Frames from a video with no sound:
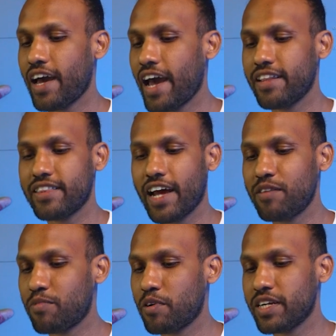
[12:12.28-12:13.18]
at
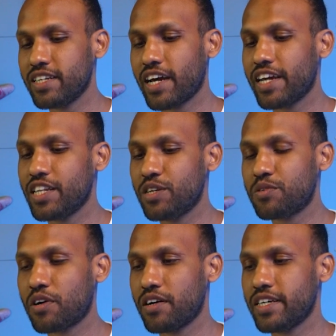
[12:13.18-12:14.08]
that point, I
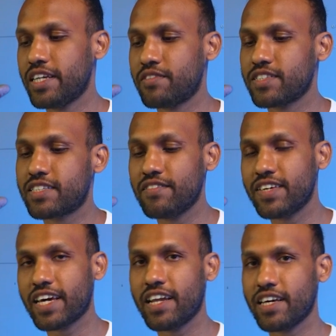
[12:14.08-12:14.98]
knew it was
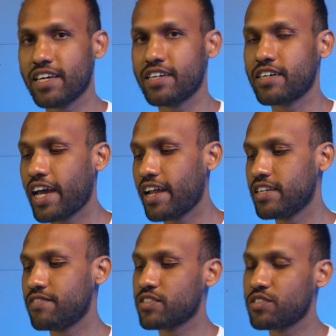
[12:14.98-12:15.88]
giving an error,
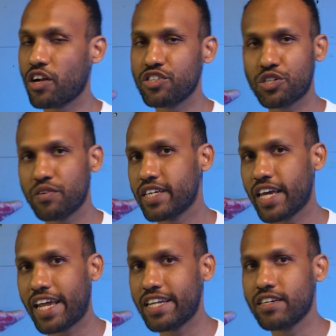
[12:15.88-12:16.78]
and it was not
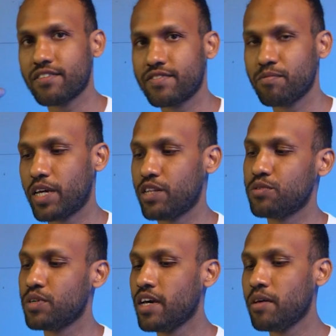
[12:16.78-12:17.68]
showing any of the
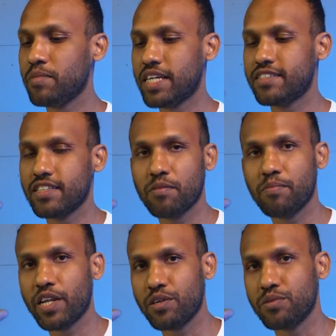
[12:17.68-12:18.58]
meals in the
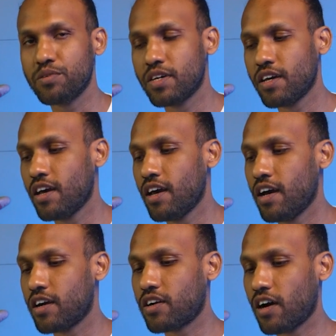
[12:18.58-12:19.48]
menu,
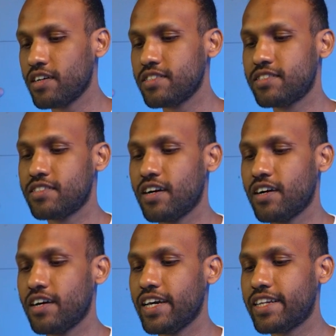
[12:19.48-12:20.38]
because
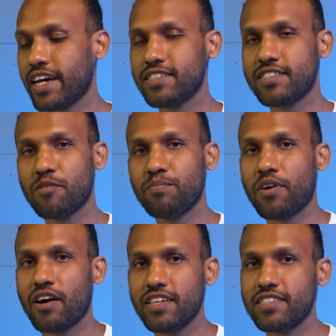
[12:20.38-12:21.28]
it had some
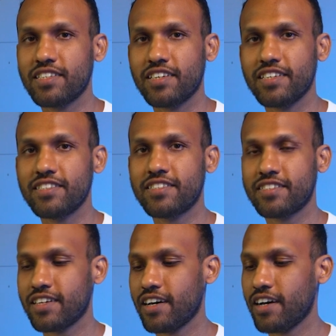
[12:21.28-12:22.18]
policies